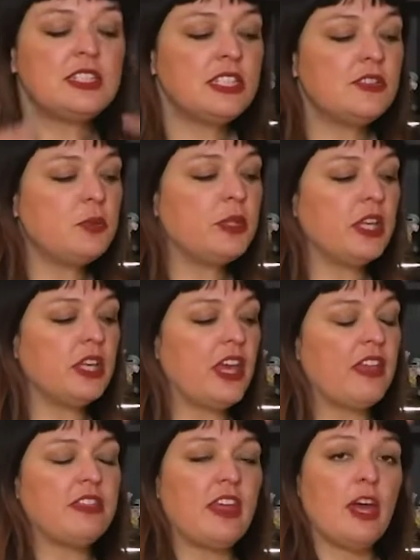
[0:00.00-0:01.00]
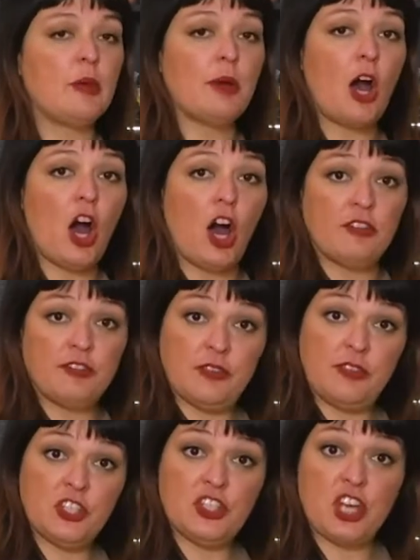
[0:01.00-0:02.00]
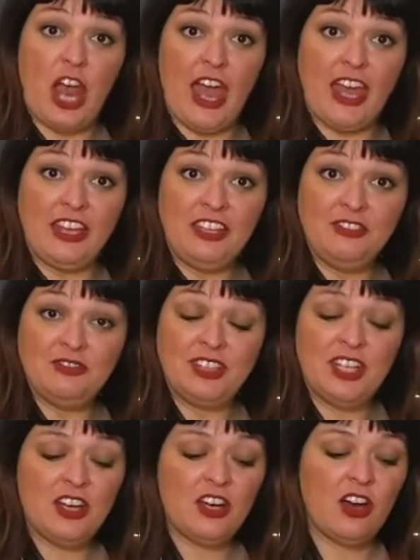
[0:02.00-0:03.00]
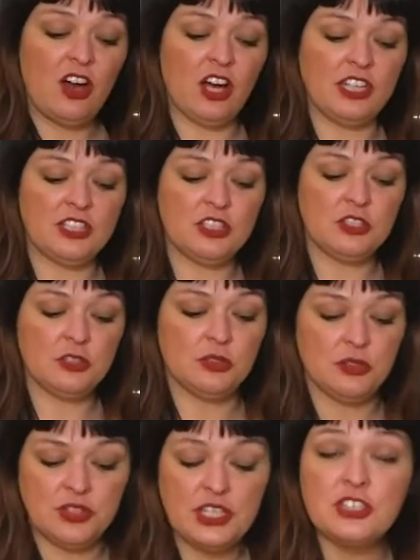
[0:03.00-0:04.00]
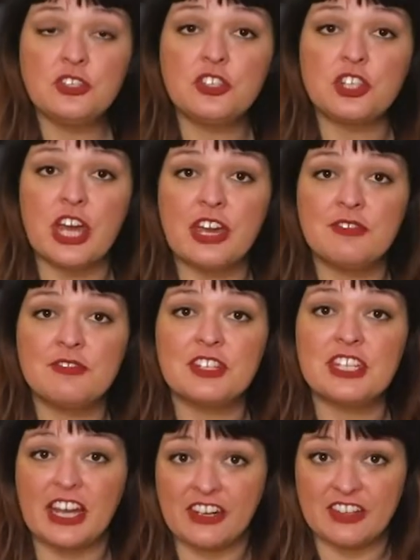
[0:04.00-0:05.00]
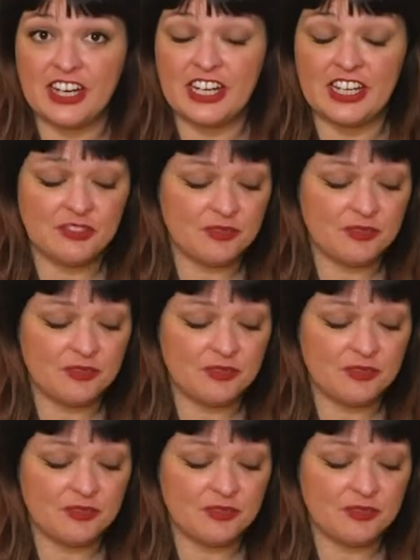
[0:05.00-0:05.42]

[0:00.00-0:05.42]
see if we can get them off of the tray onto this tray for decorating.